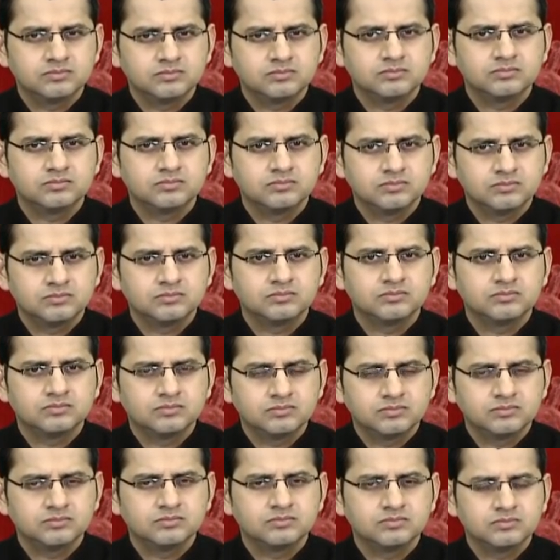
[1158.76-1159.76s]

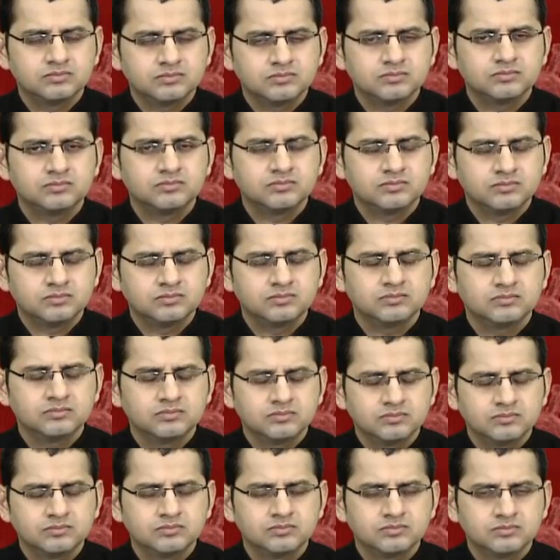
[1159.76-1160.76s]

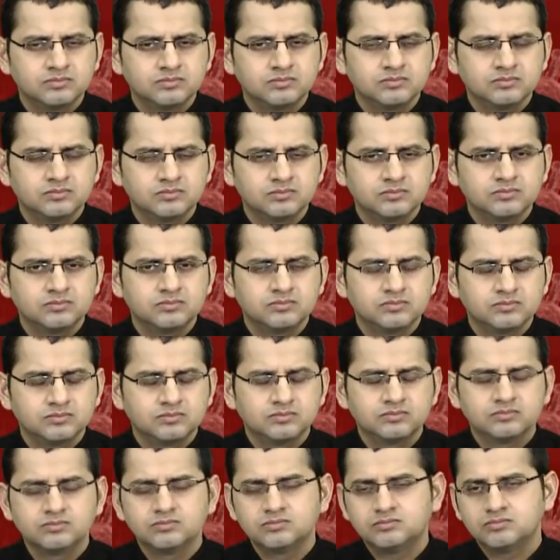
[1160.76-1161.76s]

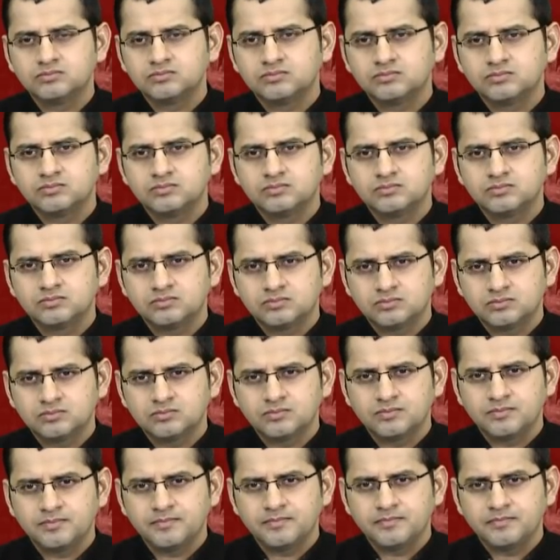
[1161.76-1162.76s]

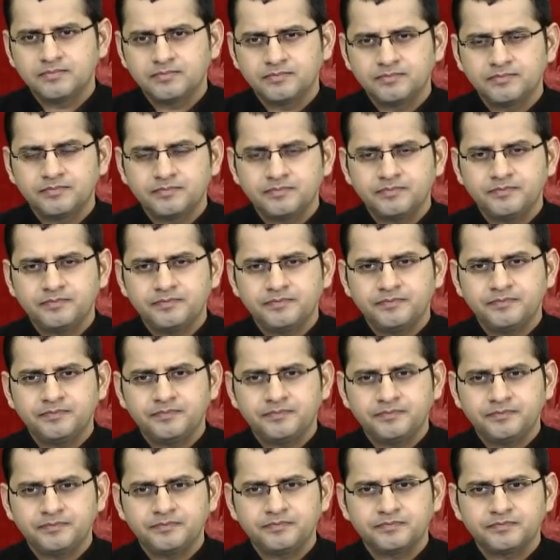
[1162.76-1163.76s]

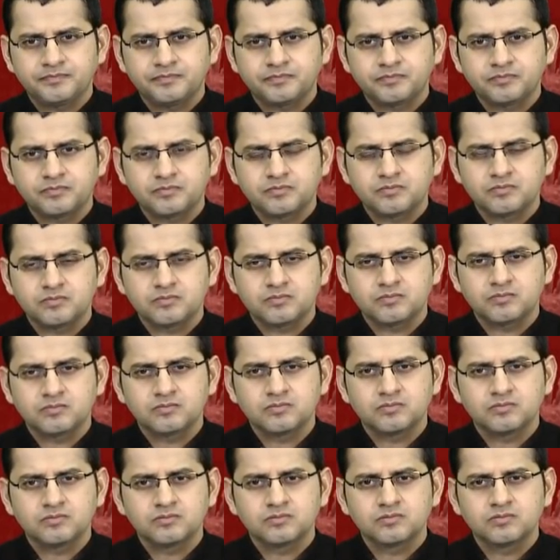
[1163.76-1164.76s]

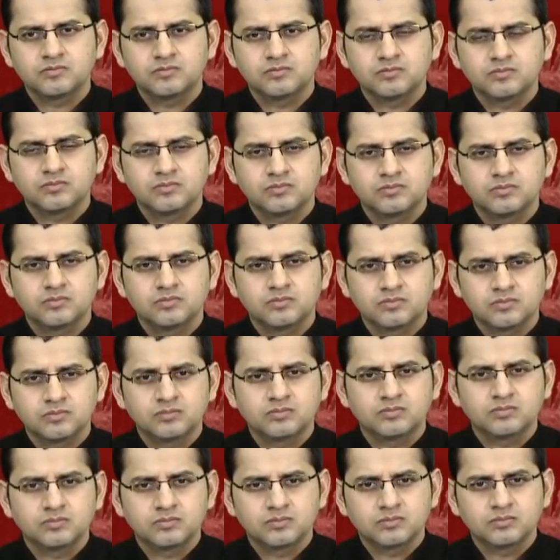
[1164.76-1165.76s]

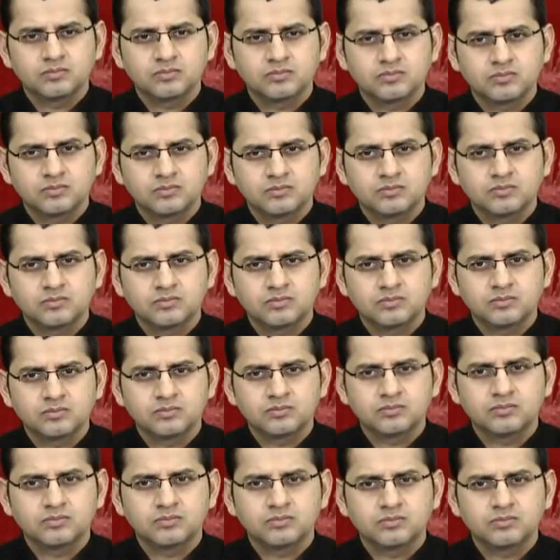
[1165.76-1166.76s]
This person isn't speaking.